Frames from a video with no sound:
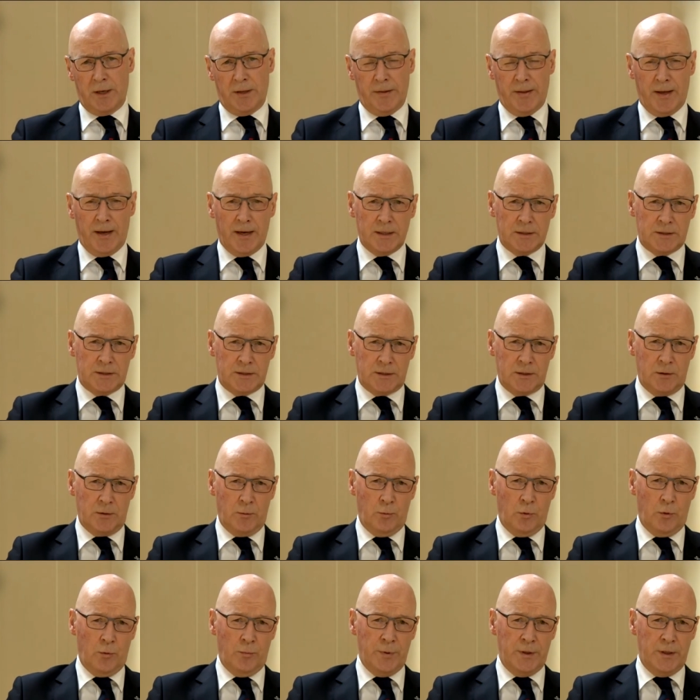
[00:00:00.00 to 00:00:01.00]
and that
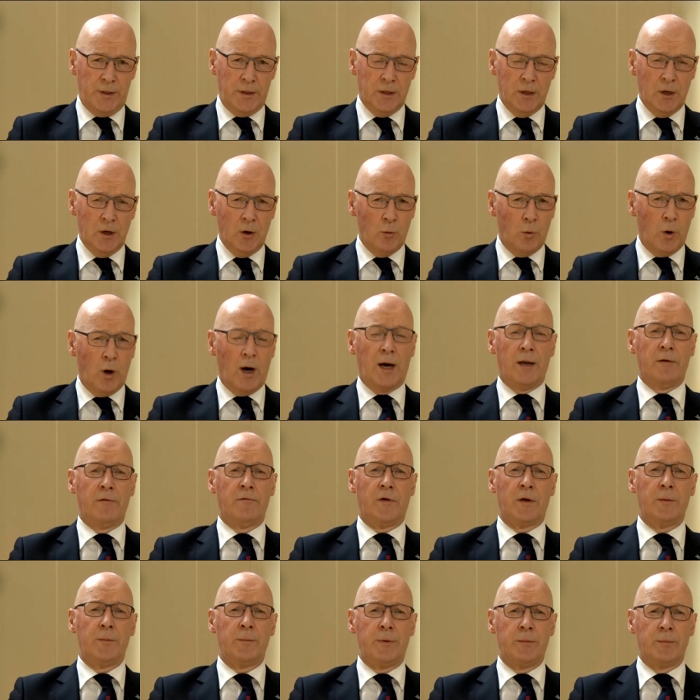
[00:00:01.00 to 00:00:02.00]
will be what I
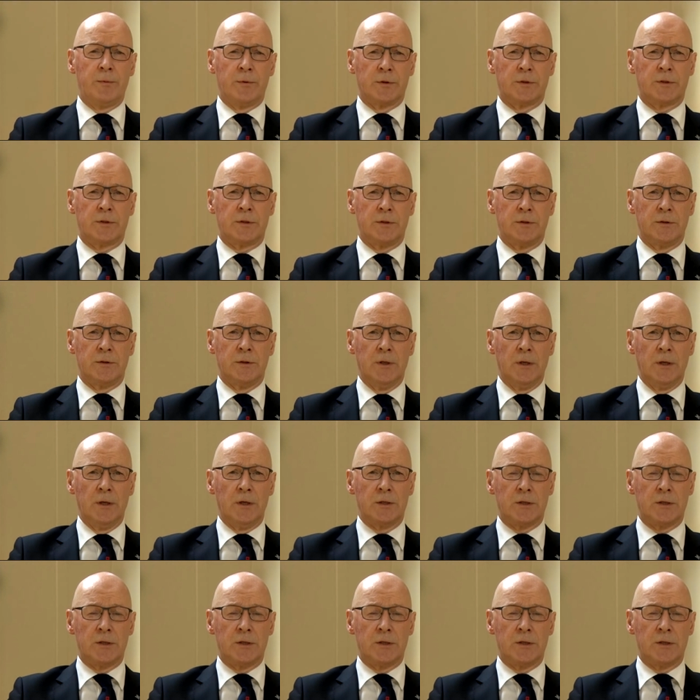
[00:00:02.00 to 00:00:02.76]
invite people to